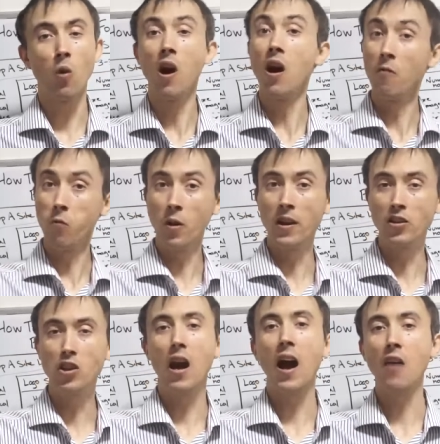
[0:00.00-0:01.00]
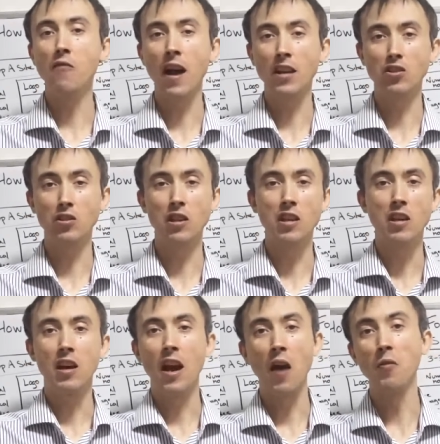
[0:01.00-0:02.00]
of which I've
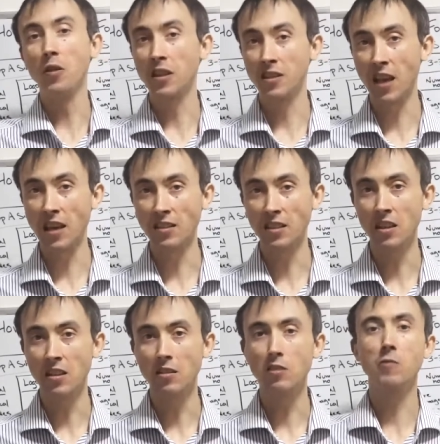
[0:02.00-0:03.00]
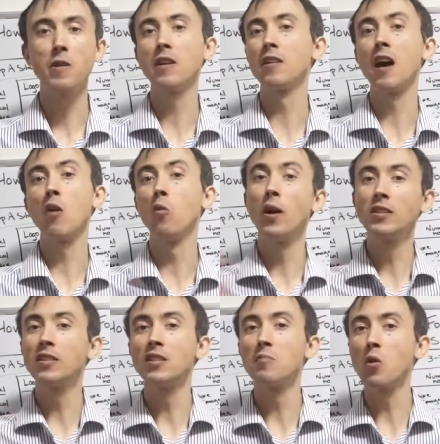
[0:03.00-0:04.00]
actually heavily tested to figure out
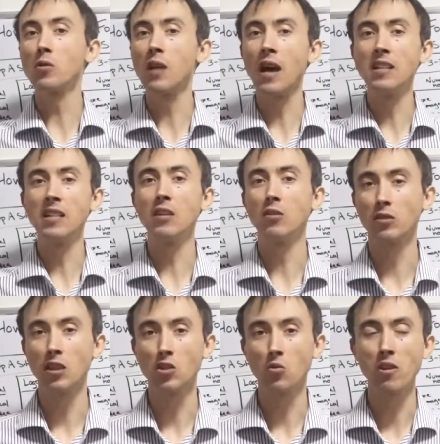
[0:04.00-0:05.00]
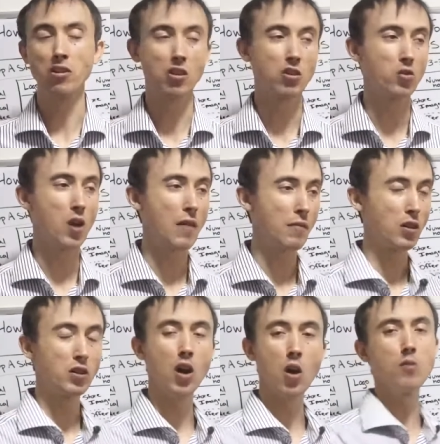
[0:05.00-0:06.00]
what's the most ideal situation. So I have a
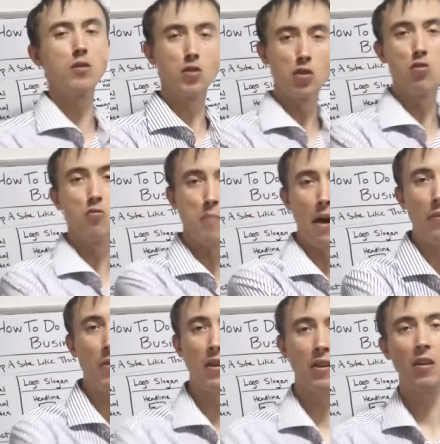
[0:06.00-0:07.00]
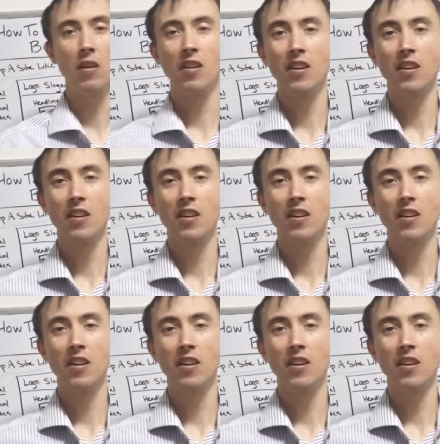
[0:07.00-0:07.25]
go-to method